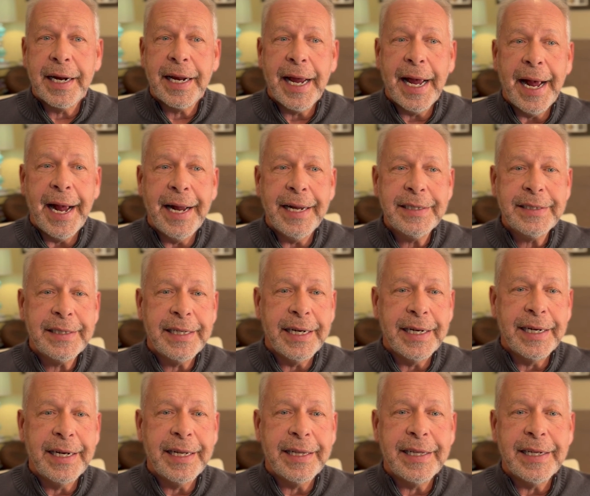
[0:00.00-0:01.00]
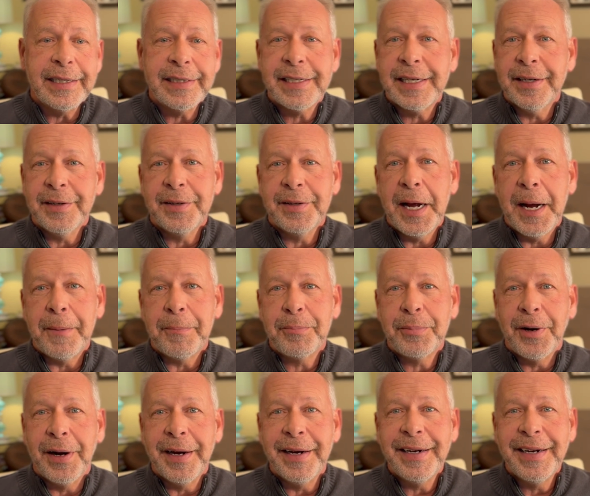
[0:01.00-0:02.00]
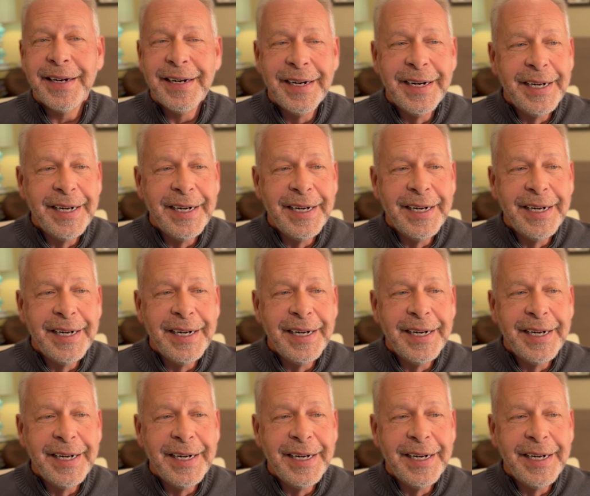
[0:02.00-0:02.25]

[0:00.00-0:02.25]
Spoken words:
cast and get this healed up, right?